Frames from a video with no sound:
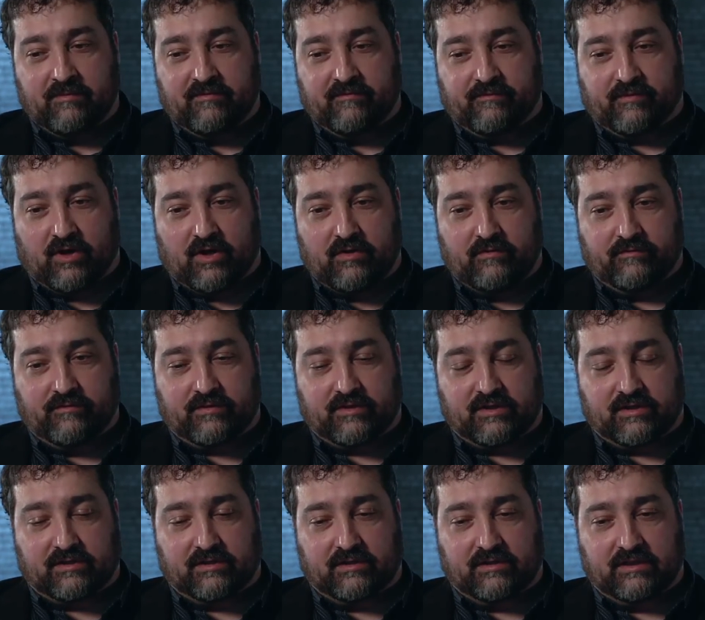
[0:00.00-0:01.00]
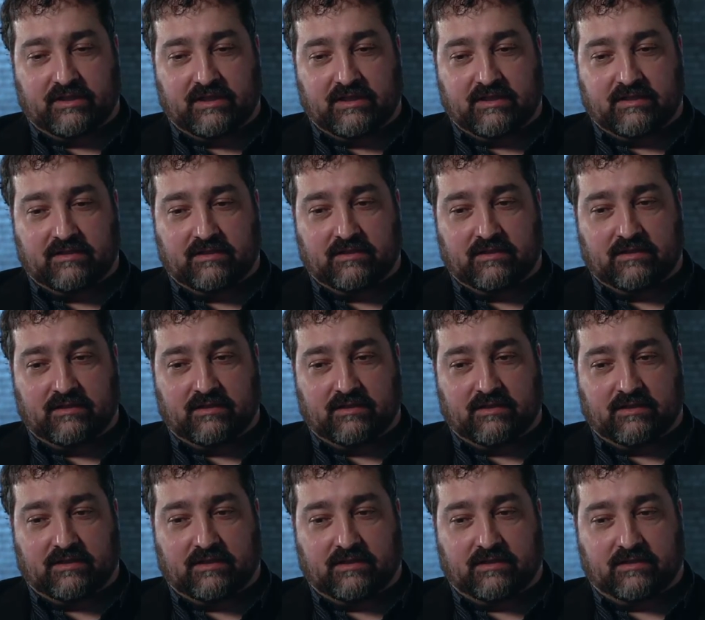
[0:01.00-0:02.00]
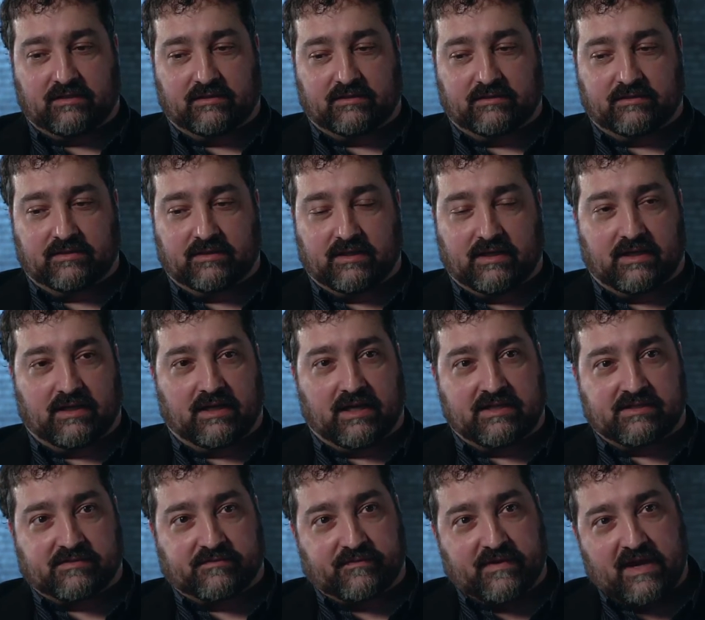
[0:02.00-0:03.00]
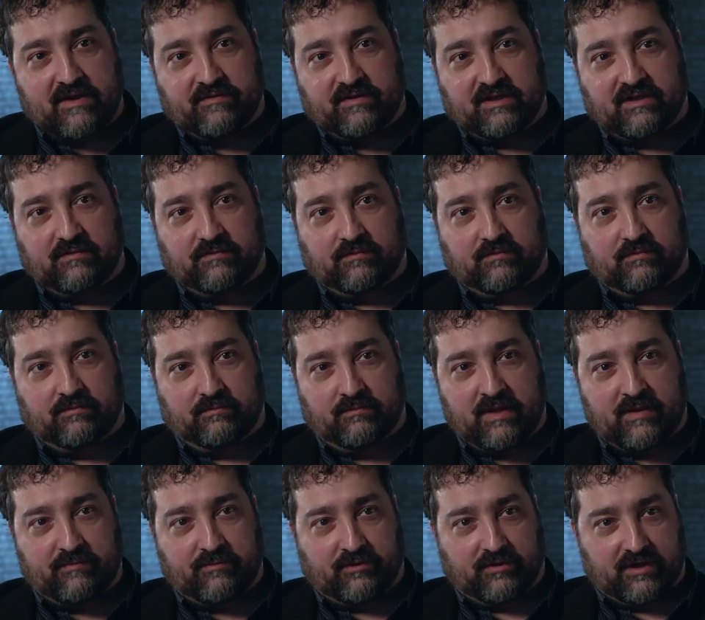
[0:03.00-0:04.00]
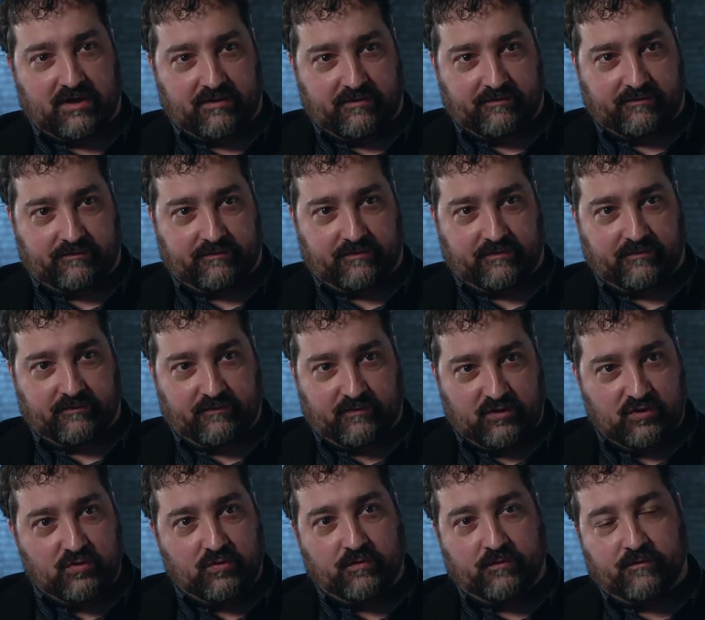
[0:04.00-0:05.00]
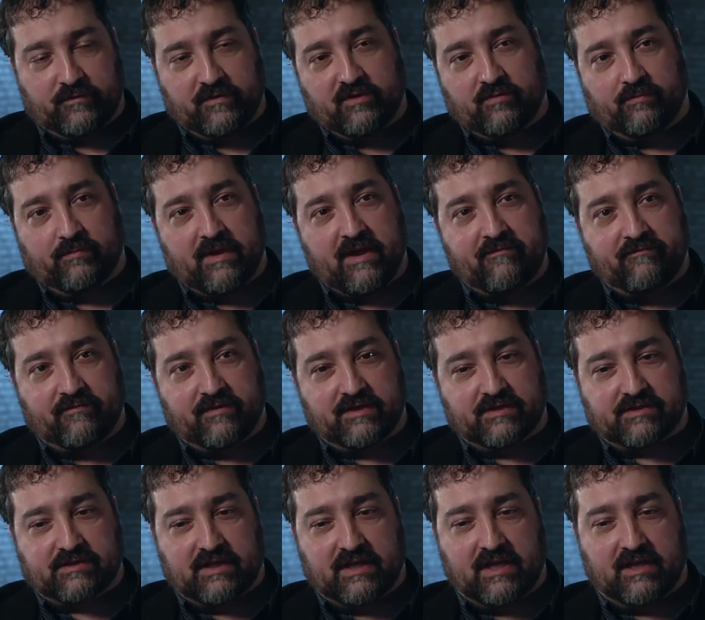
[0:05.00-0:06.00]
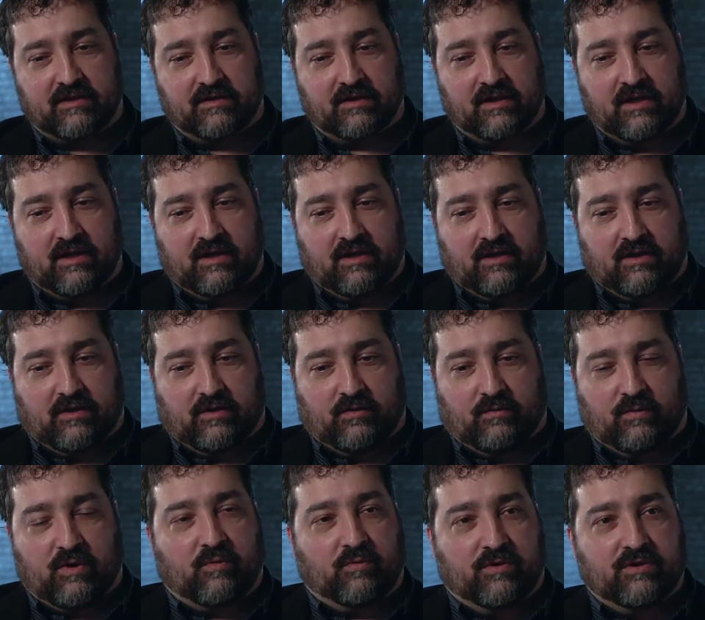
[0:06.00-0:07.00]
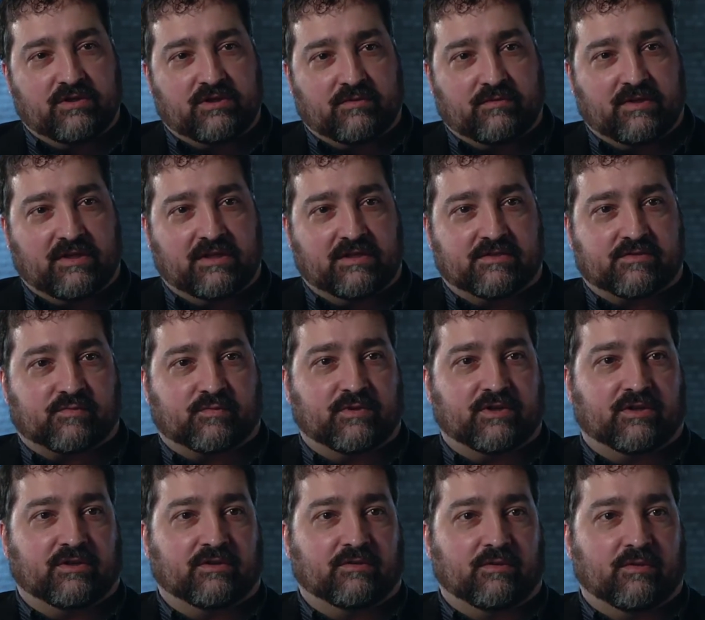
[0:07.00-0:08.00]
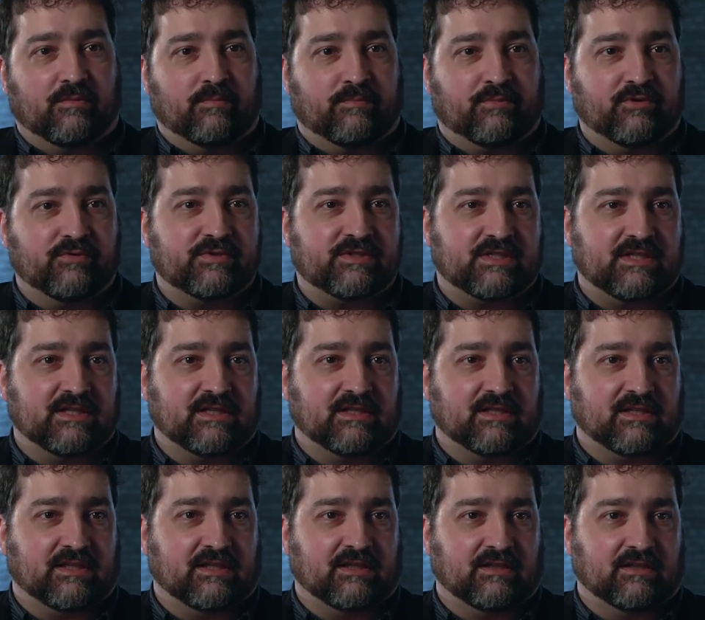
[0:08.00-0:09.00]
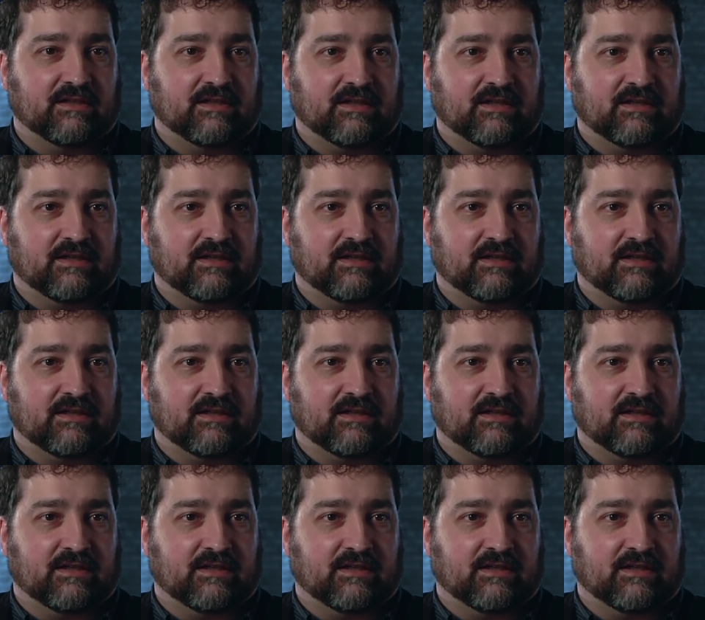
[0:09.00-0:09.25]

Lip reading: involved as a founding member of Fuel Film Memphis, and what we're doing is we're boosting the